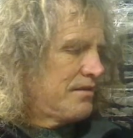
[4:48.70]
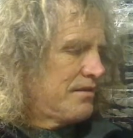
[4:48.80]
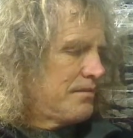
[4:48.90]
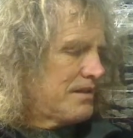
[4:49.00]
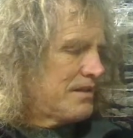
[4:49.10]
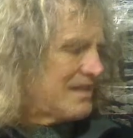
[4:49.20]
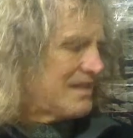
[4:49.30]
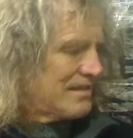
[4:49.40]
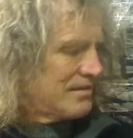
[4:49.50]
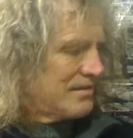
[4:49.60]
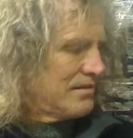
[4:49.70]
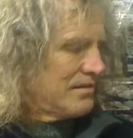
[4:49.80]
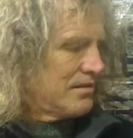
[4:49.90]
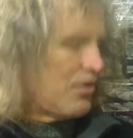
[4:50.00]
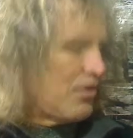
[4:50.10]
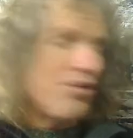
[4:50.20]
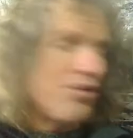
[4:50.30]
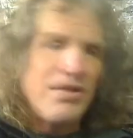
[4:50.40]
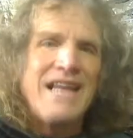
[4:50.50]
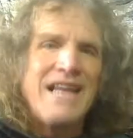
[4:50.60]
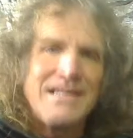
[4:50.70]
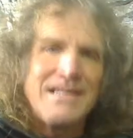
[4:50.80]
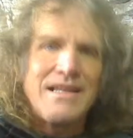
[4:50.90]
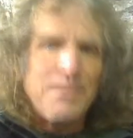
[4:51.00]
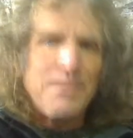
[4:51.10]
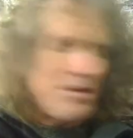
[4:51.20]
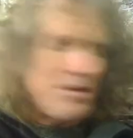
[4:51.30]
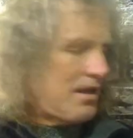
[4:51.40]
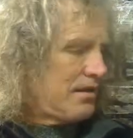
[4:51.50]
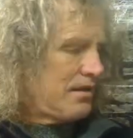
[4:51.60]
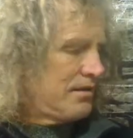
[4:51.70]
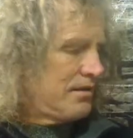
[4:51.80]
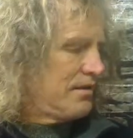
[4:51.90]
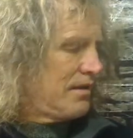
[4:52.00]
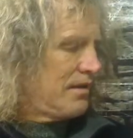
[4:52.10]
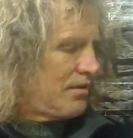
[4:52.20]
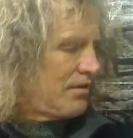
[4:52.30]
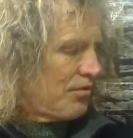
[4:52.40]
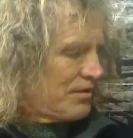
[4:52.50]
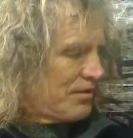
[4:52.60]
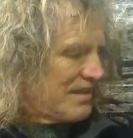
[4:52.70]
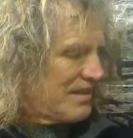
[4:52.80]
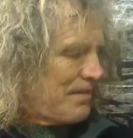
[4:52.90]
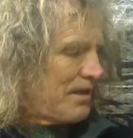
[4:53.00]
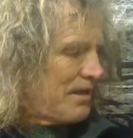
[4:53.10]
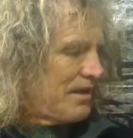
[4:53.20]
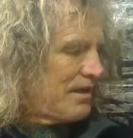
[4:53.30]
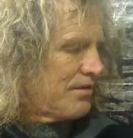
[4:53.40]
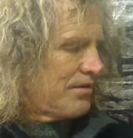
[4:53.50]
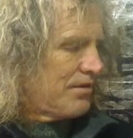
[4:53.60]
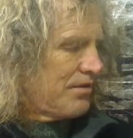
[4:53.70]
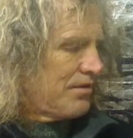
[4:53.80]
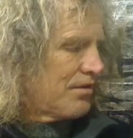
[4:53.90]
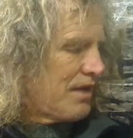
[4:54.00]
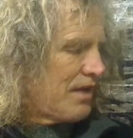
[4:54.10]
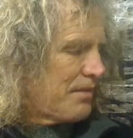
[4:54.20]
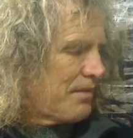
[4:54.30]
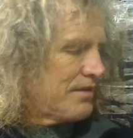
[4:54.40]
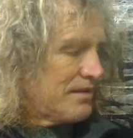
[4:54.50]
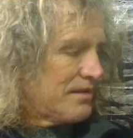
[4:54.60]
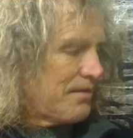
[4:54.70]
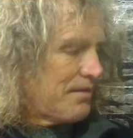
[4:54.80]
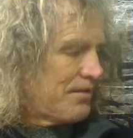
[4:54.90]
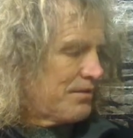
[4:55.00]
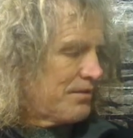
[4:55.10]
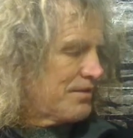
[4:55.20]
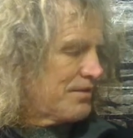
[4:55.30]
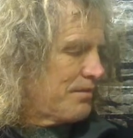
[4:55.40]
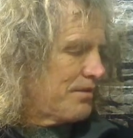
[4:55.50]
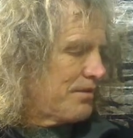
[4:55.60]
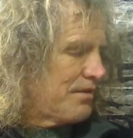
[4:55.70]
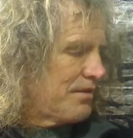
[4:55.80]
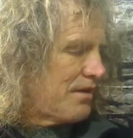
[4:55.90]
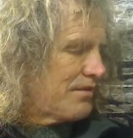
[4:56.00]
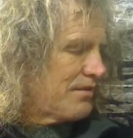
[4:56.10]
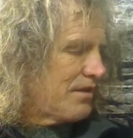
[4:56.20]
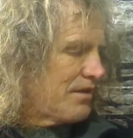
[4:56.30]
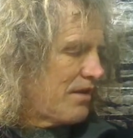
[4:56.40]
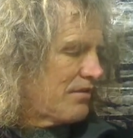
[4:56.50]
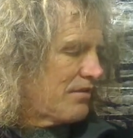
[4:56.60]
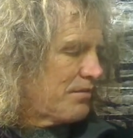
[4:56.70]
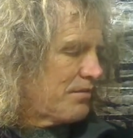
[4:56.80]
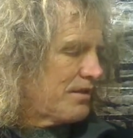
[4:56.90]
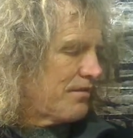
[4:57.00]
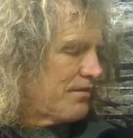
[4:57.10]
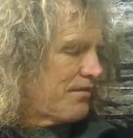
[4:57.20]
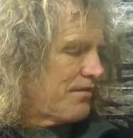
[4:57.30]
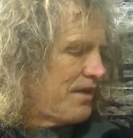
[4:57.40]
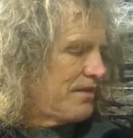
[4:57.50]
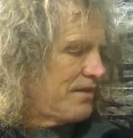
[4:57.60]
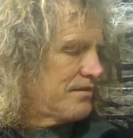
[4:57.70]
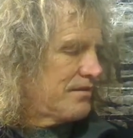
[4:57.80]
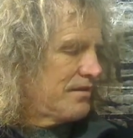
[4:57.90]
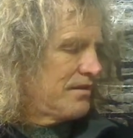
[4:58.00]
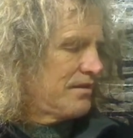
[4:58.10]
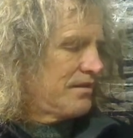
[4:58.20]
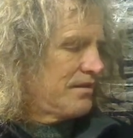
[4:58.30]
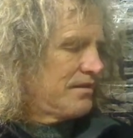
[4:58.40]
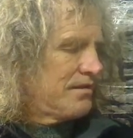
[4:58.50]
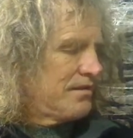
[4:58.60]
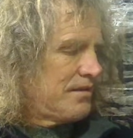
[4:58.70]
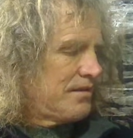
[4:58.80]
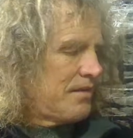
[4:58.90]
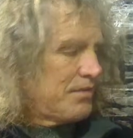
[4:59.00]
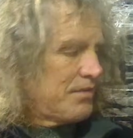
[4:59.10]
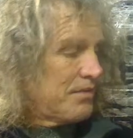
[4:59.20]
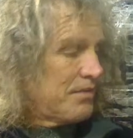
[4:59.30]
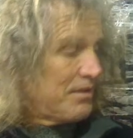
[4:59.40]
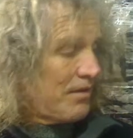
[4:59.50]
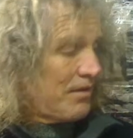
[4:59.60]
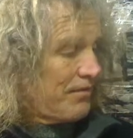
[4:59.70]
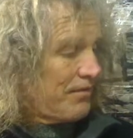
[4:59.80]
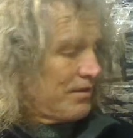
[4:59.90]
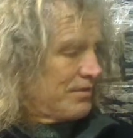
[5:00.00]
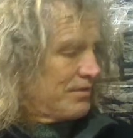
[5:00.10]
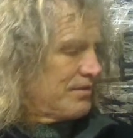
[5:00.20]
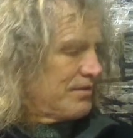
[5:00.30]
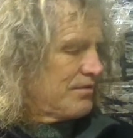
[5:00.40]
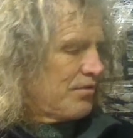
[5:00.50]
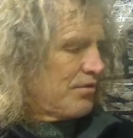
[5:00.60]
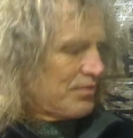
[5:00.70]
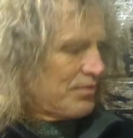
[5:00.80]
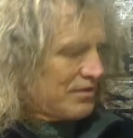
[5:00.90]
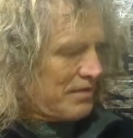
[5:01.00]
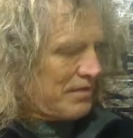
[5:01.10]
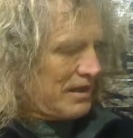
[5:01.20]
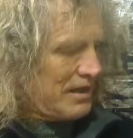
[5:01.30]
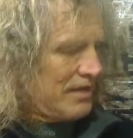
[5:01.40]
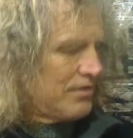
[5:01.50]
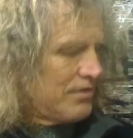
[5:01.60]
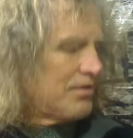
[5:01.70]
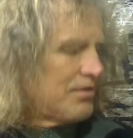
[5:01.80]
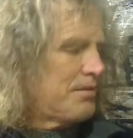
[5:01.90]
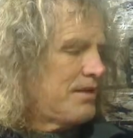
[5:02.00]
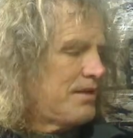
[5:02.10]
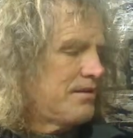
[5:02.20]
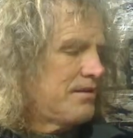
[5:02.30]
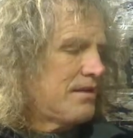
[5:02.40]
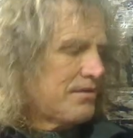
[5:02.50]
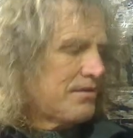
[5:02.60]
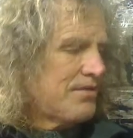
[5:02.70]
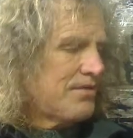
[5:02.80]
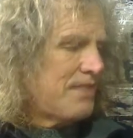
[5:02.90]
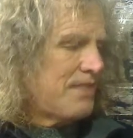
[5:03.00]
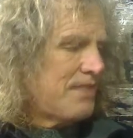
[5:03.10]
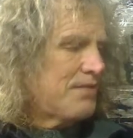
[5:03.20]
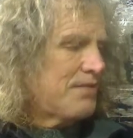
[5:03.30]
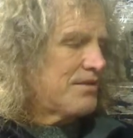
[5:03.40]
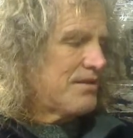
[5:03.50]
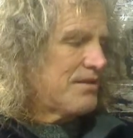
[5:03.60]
because that's, they all had the same delay. And all the ones that came out of here are going to be at the same frequency, but they're obviously going to have a little bit different phase. right, but they'll be the right frequency. So all the ones coming out of here are going to be at the same frequency as